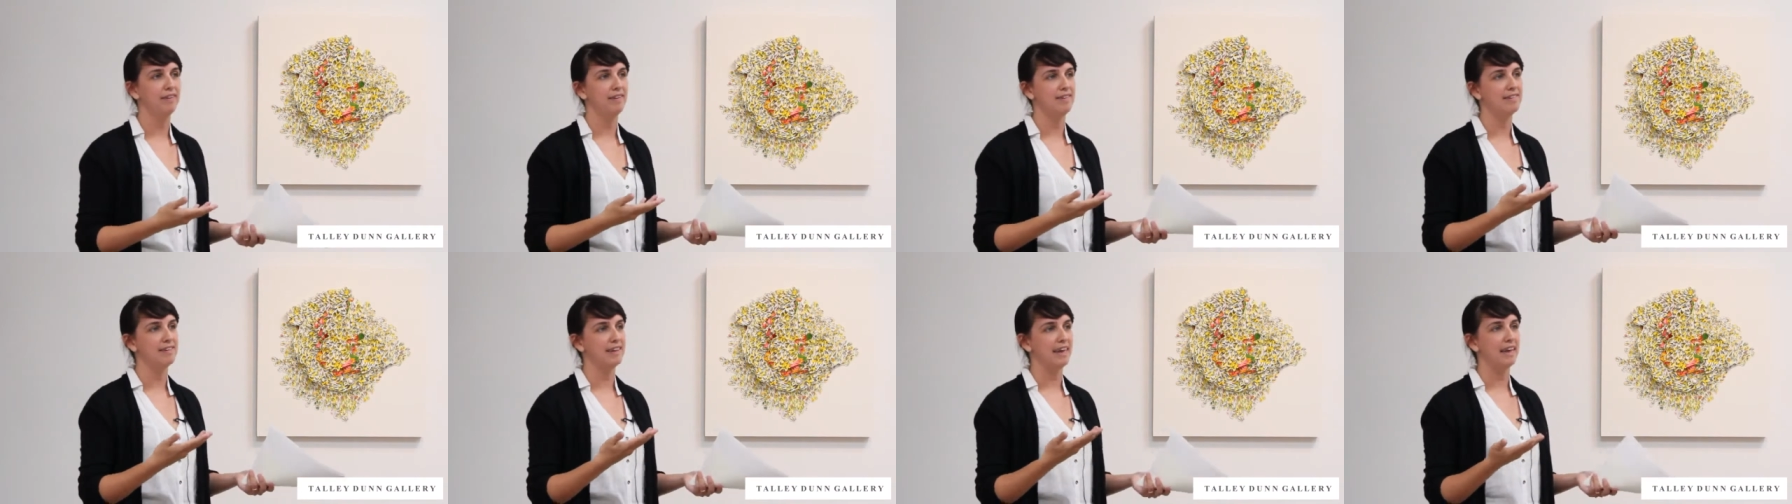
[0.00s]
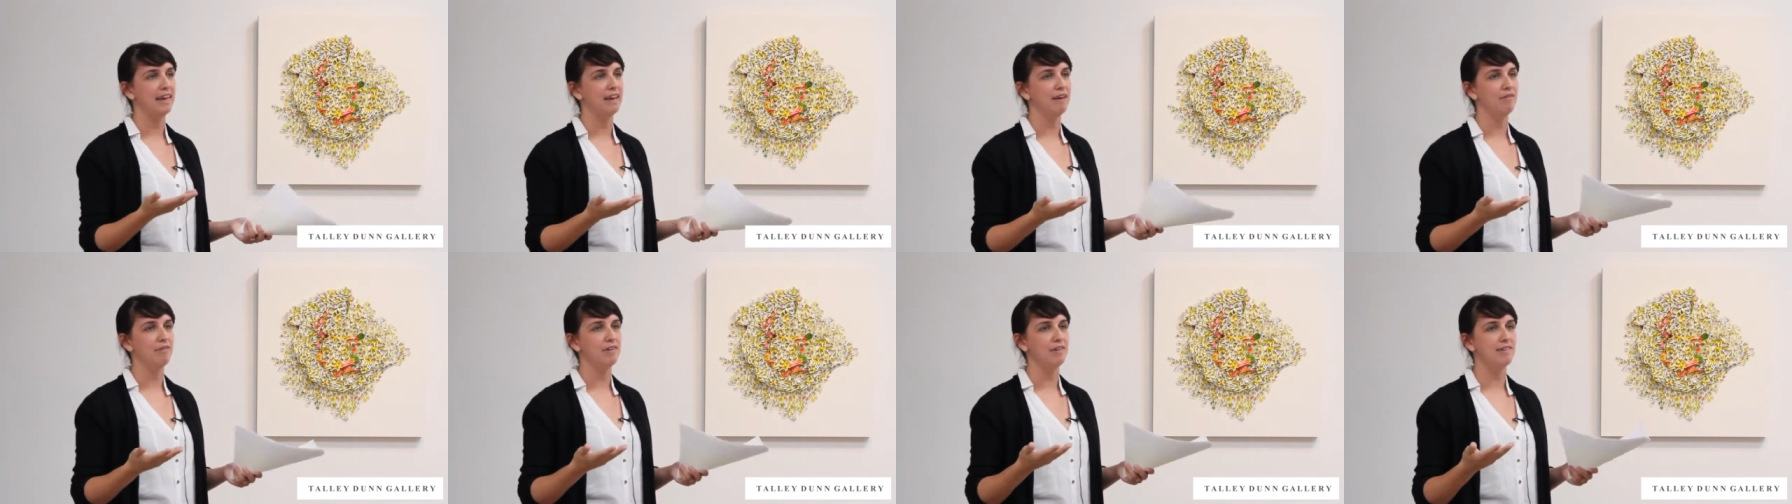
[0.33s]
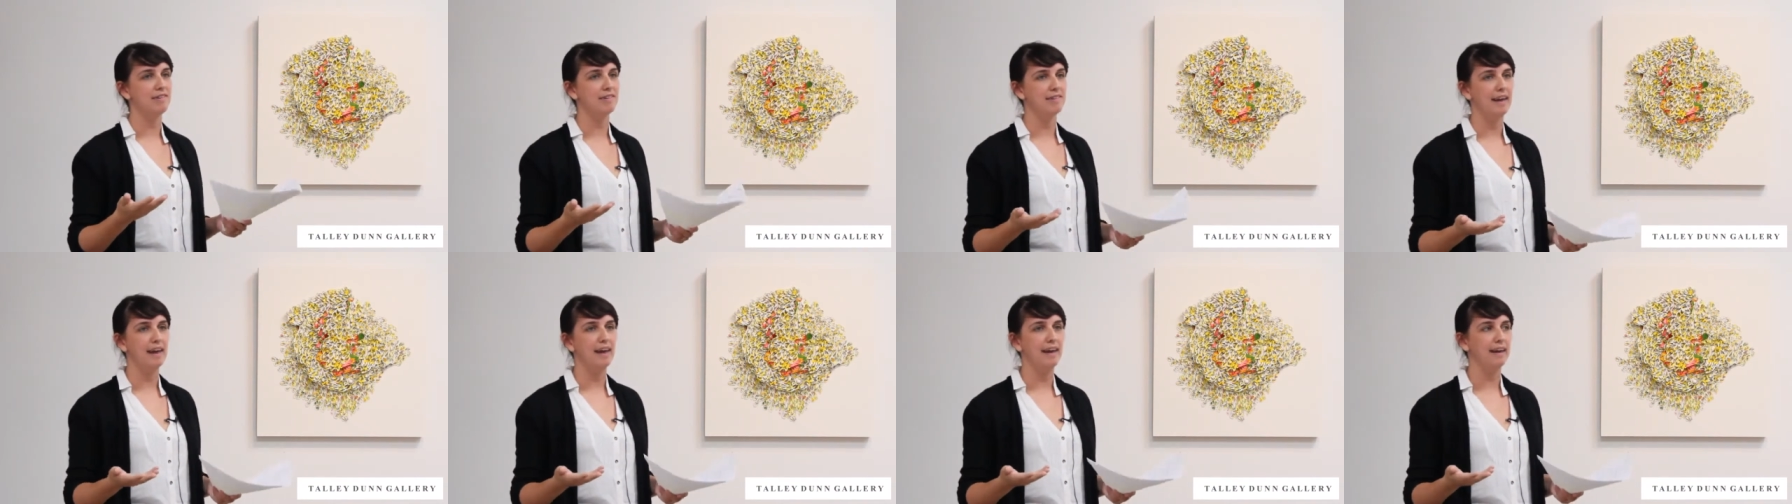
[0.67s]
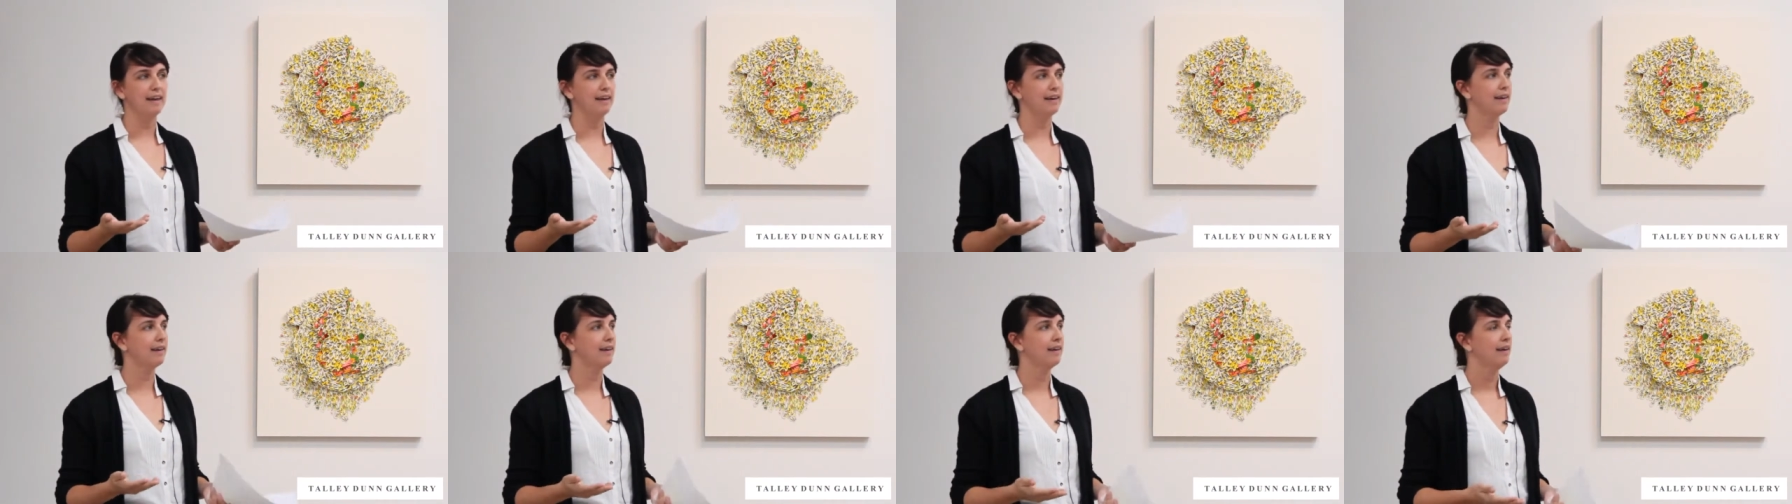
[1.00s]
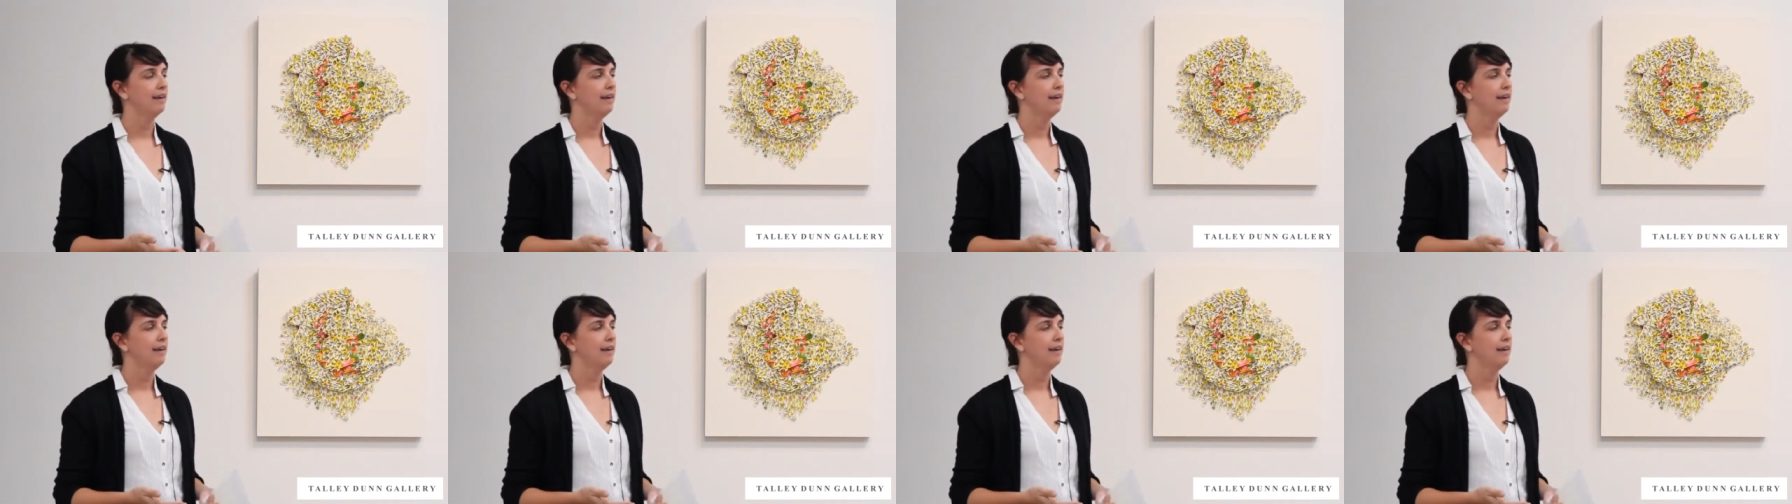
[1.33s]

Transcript: the skin of a snake,